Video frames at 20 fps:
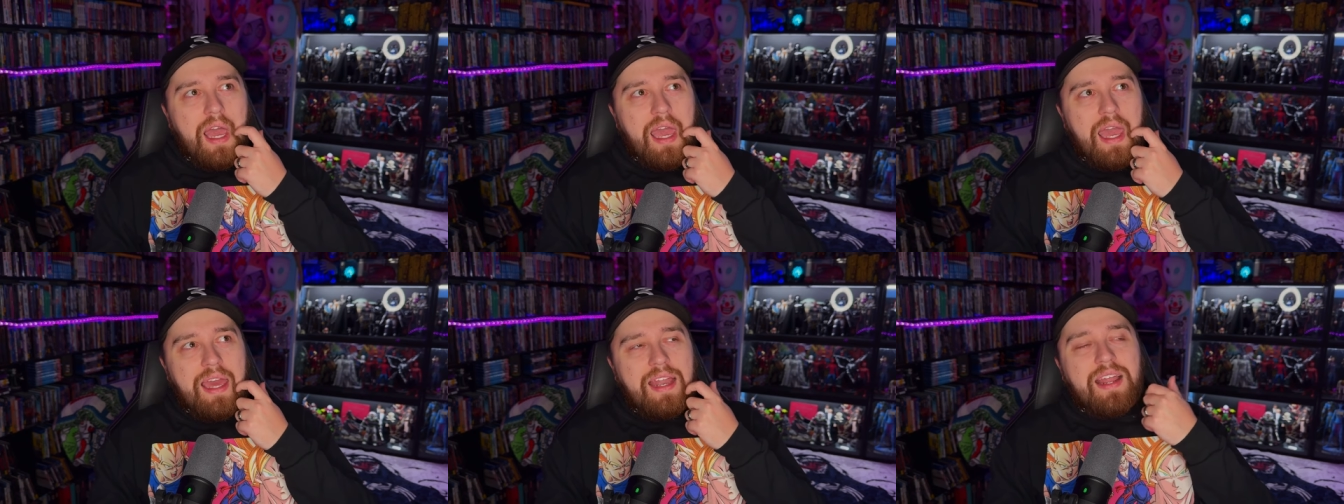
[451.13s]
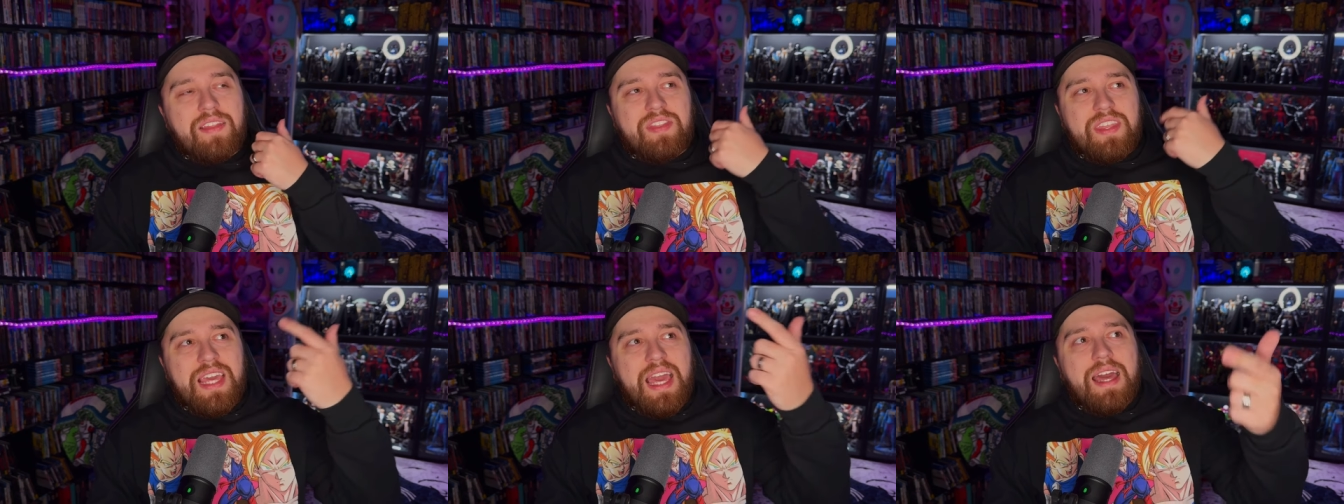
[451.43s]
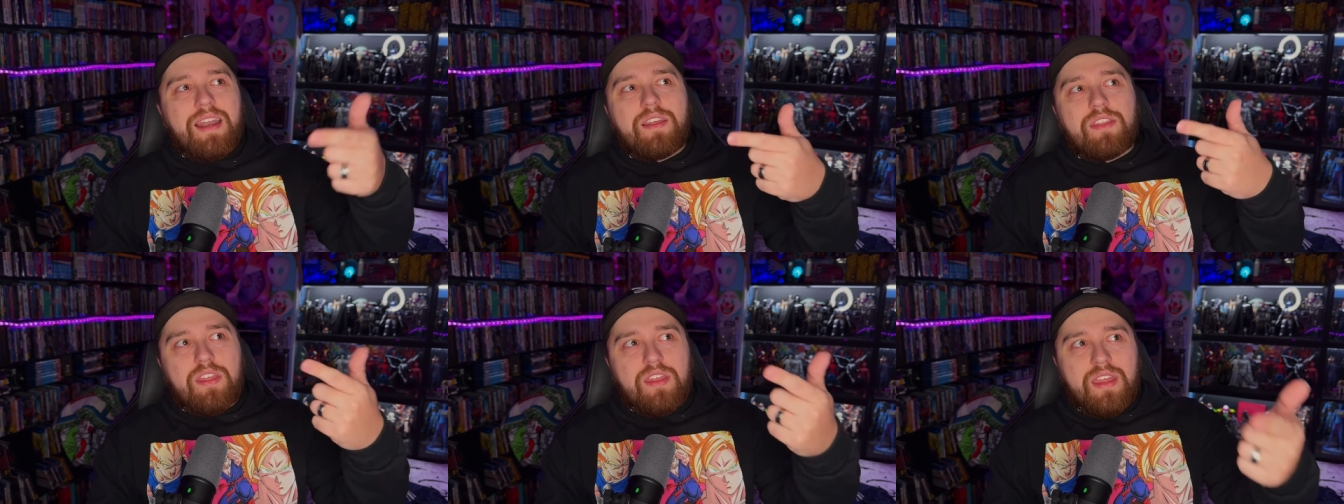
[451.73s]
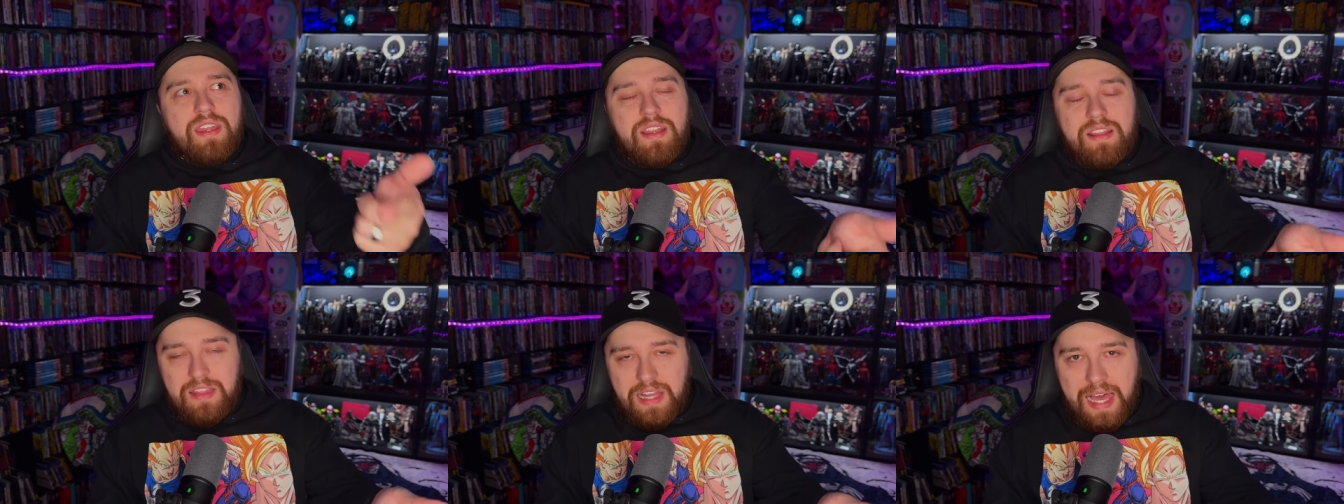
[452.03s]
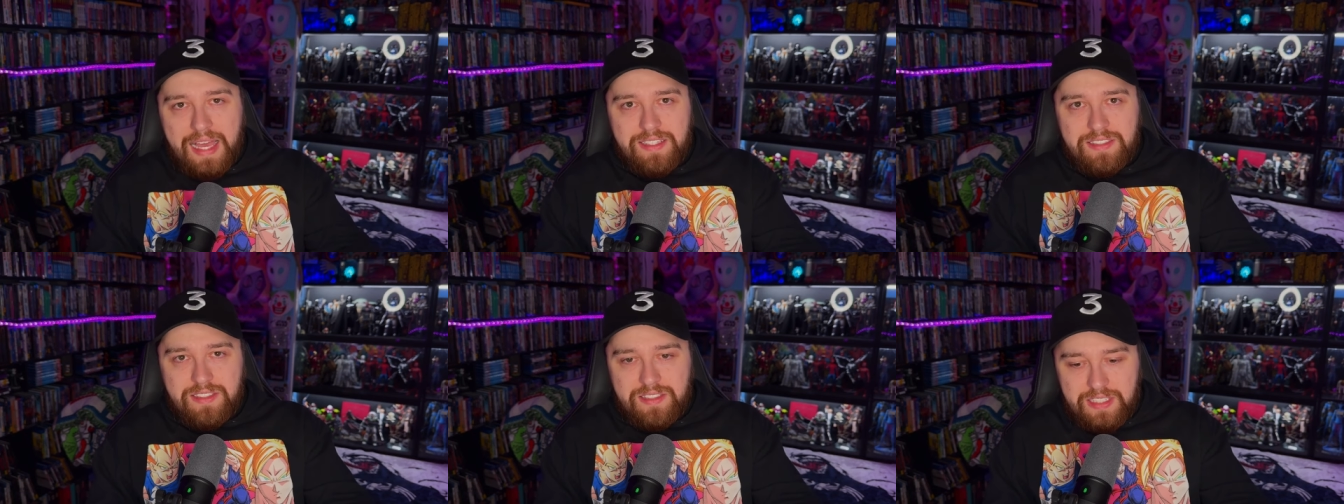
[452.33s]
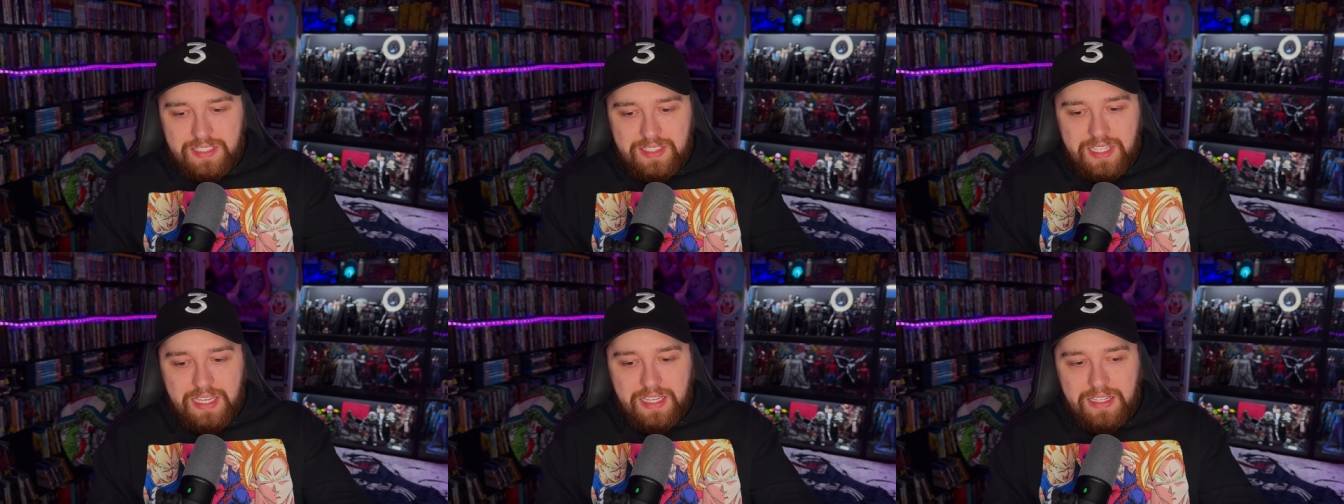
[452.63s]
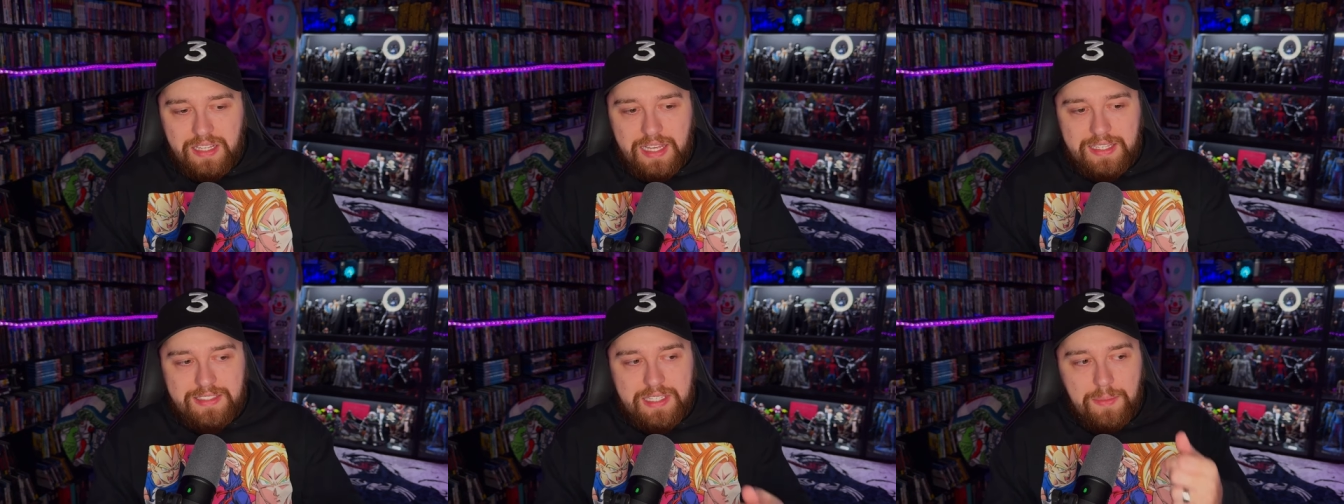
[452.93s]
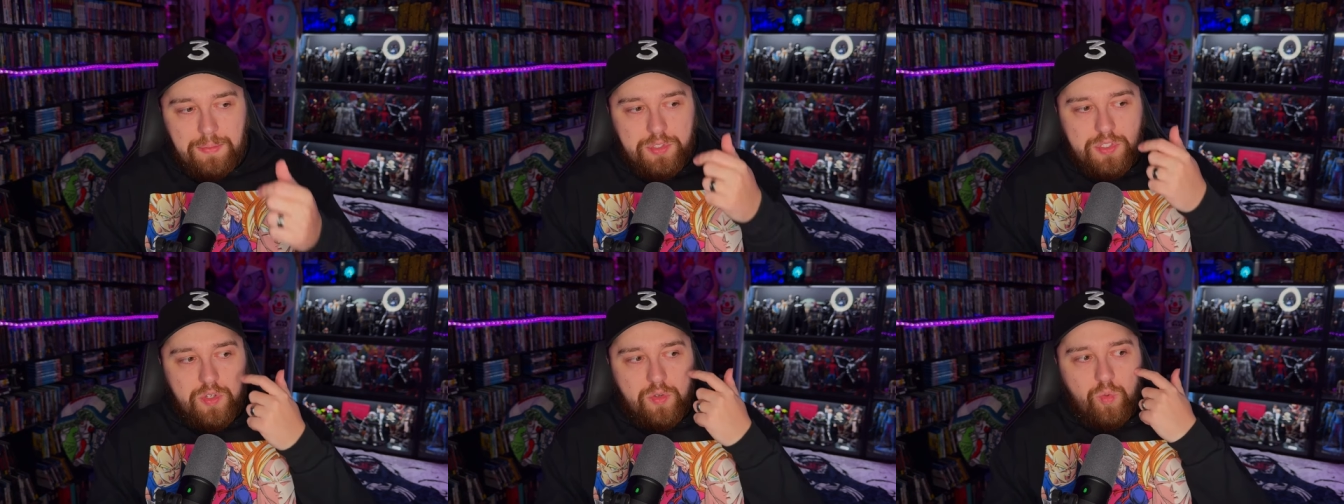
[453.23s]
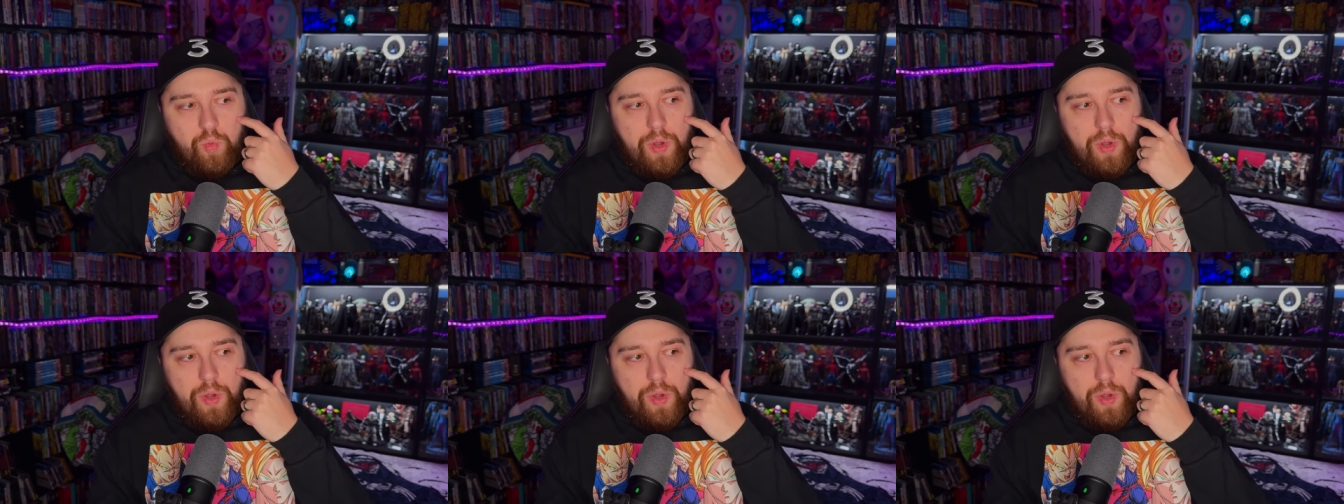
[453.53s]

And at the end of the last, the second to last episode,